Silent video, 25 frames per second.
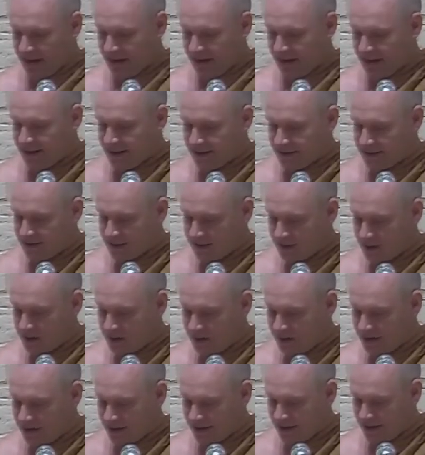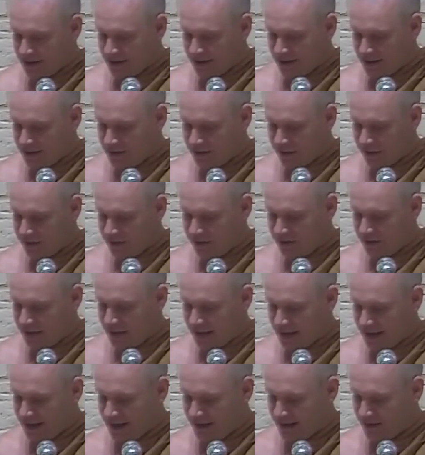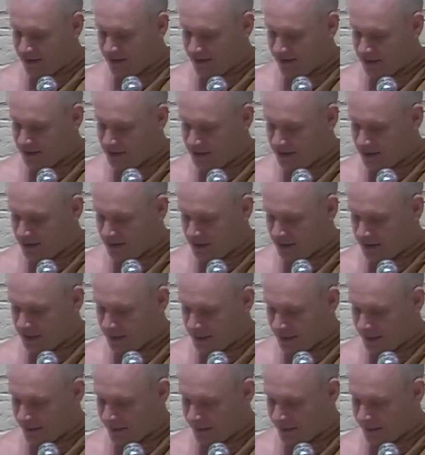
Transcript: This question is not related to the sutta.